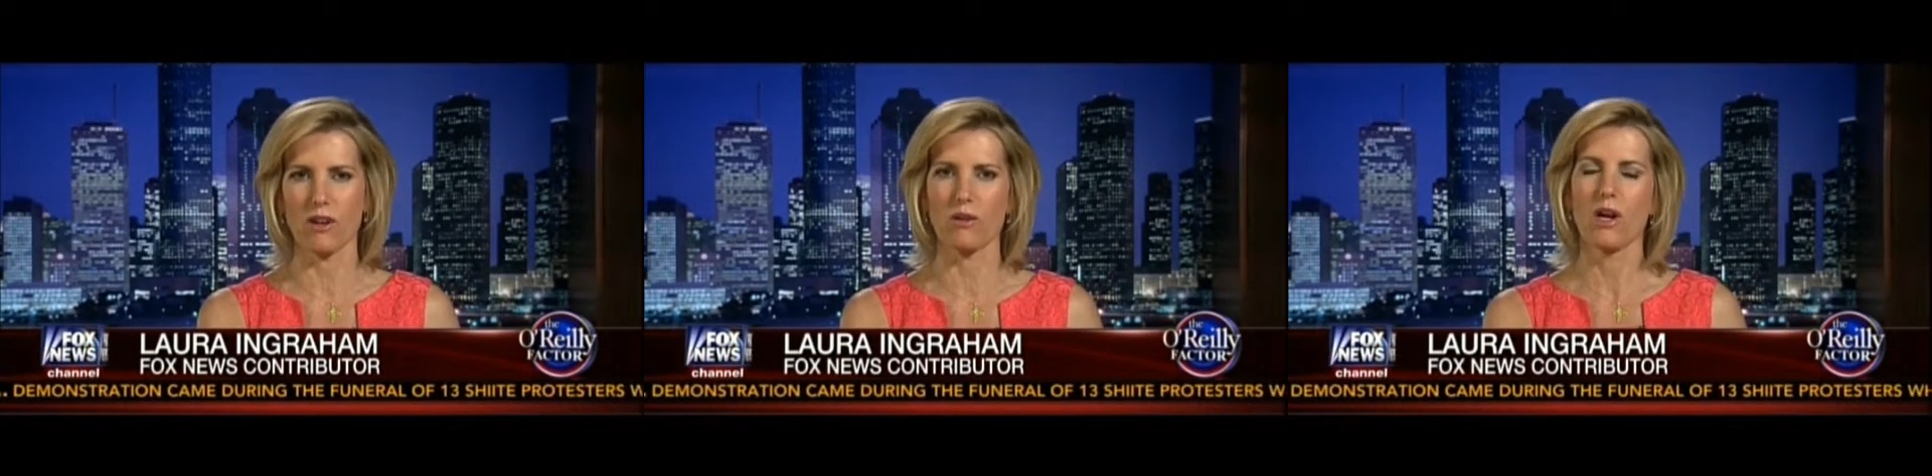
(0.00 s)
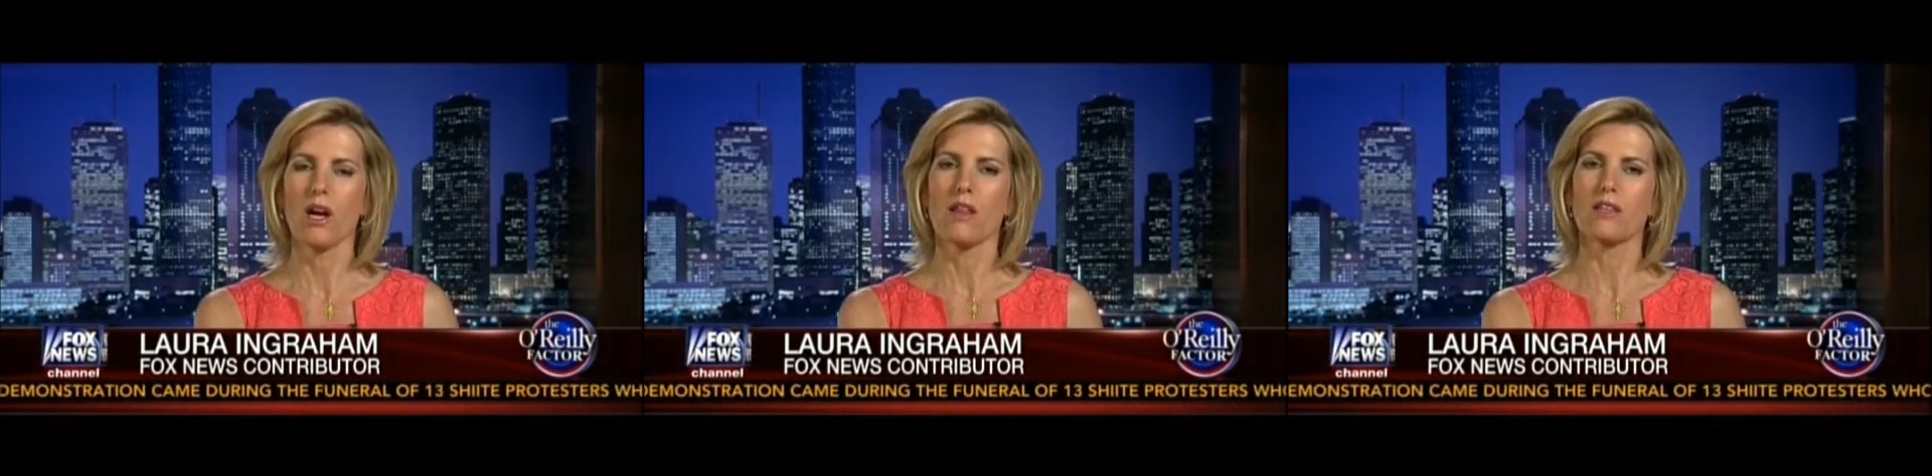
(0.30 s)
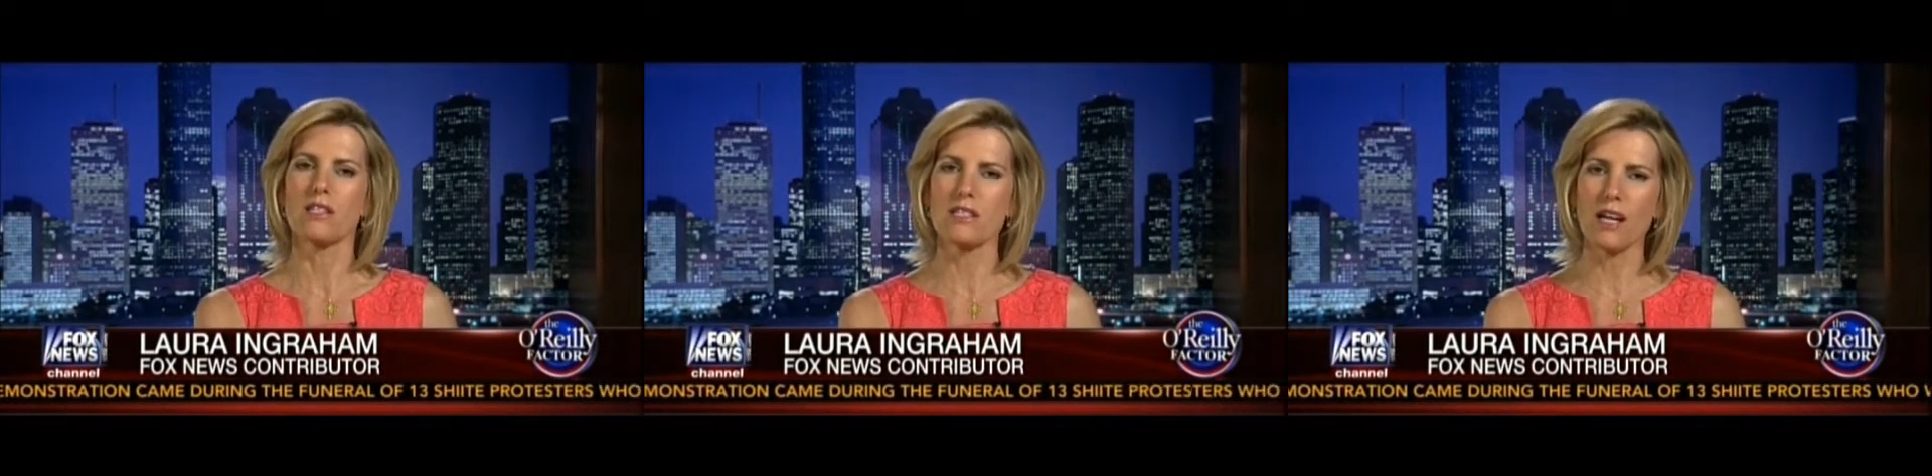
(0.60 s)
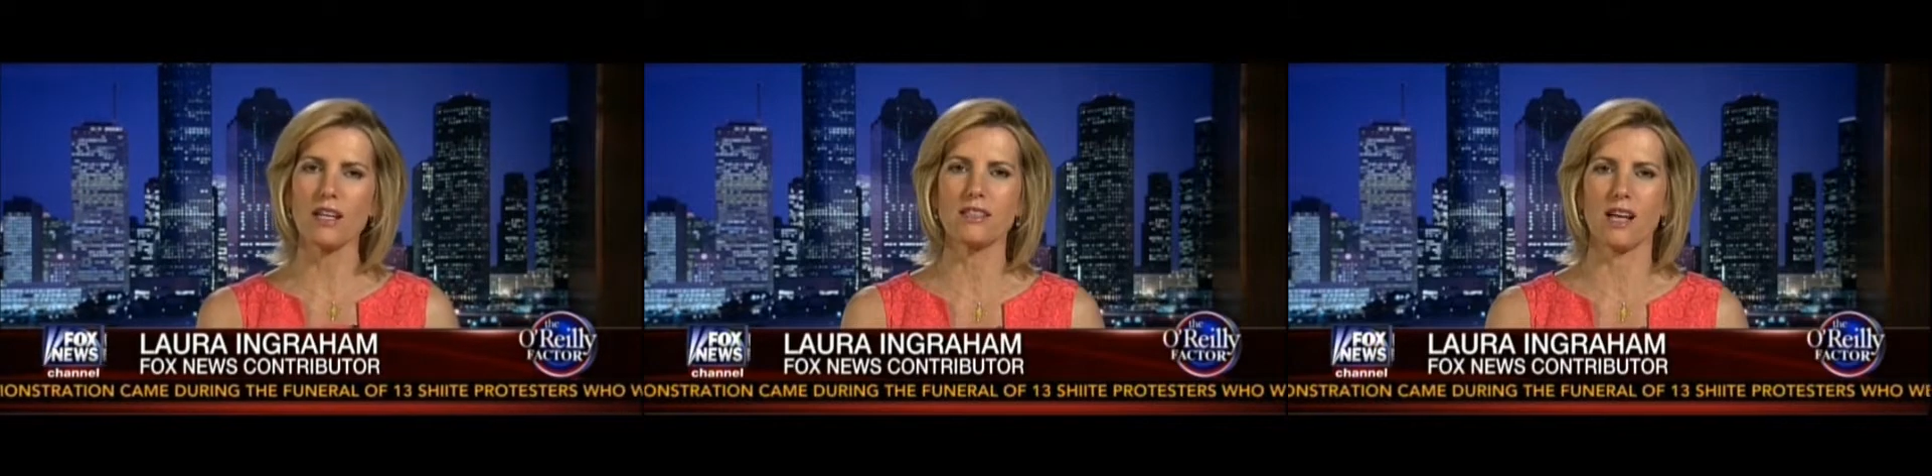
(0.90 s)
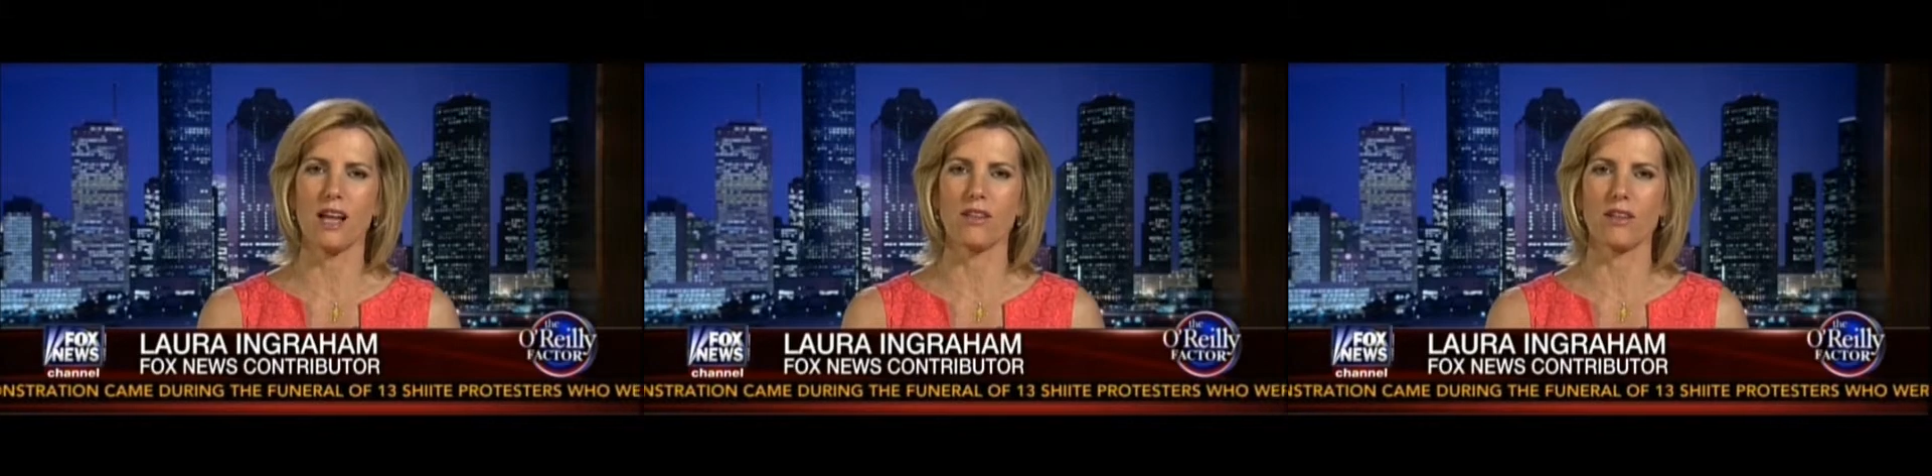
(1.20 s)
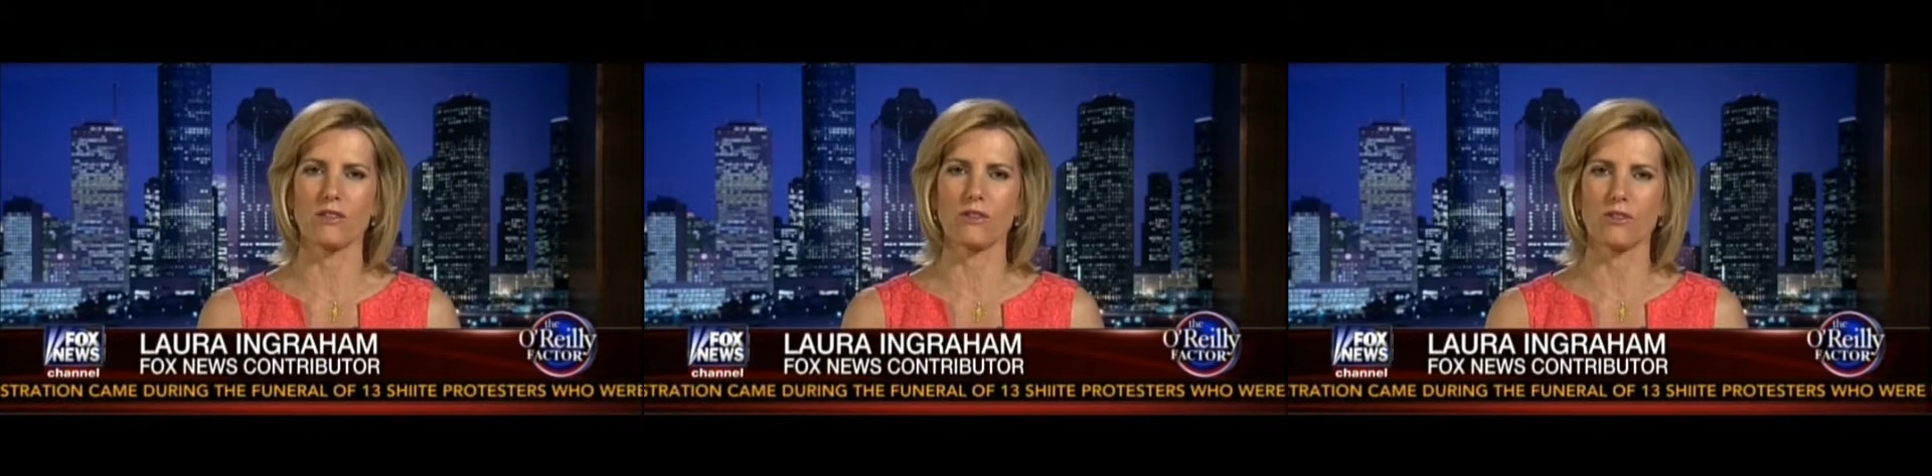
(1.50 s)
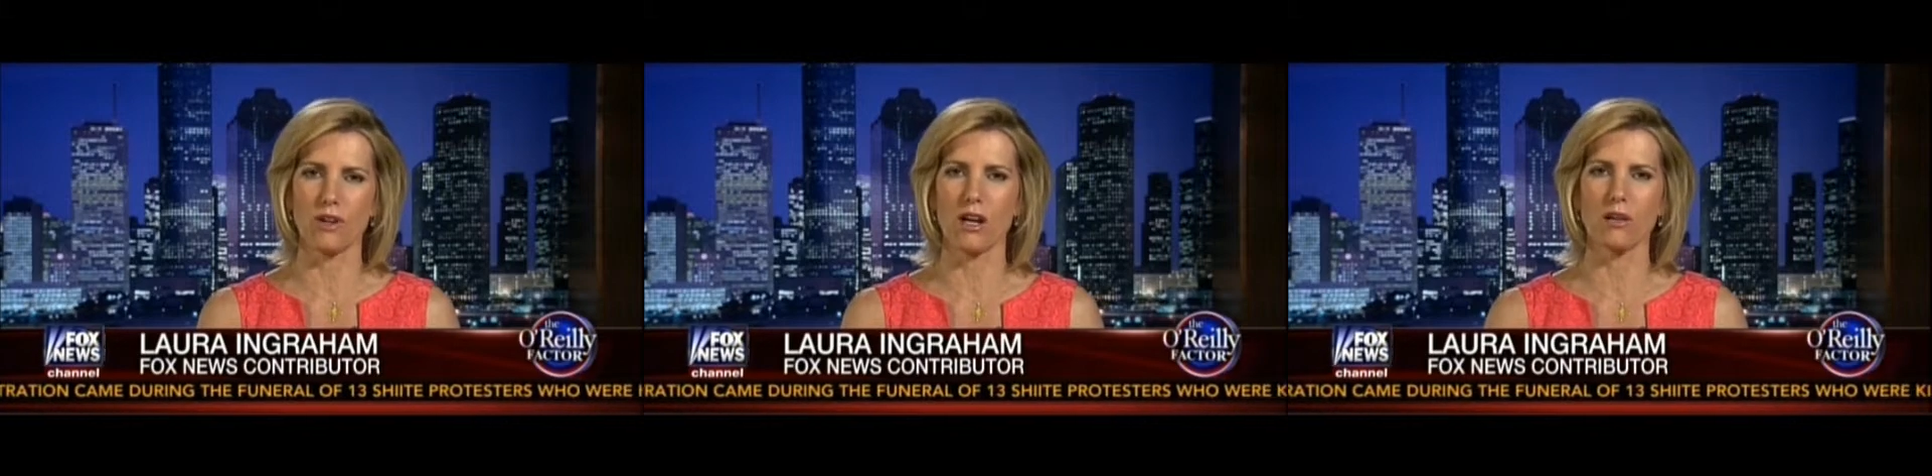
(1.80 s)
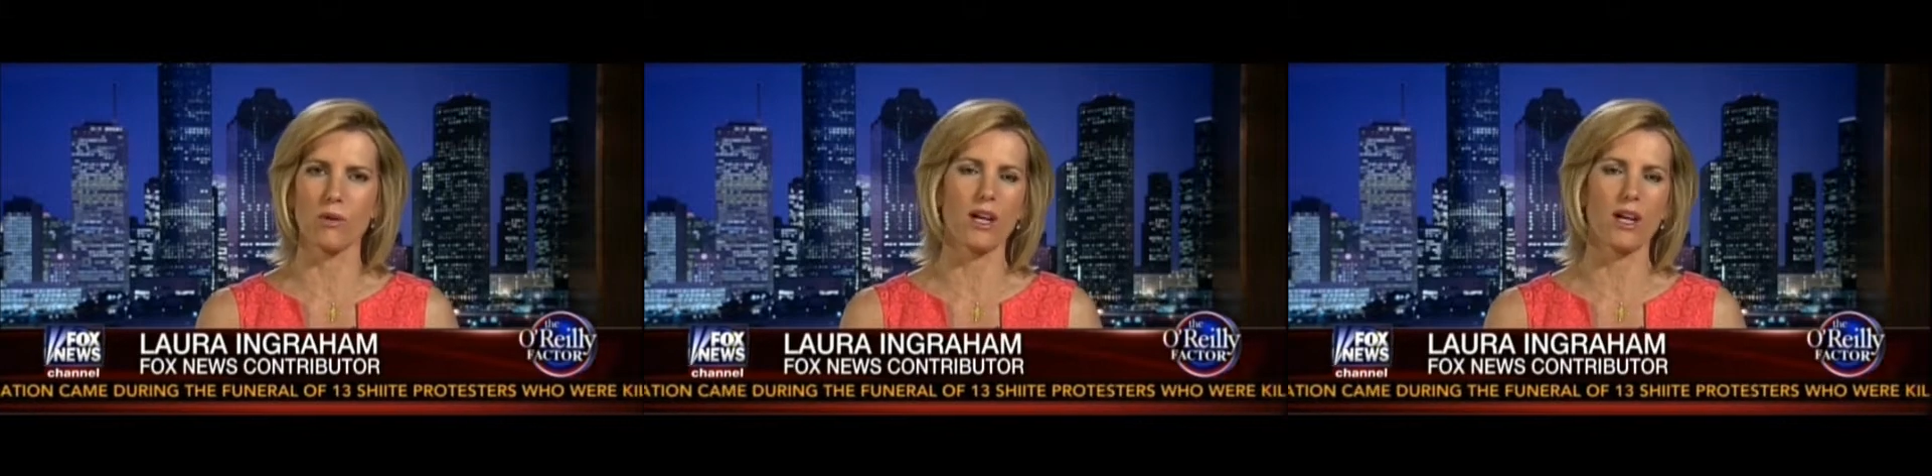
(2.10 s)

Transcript: So the studies on this drug,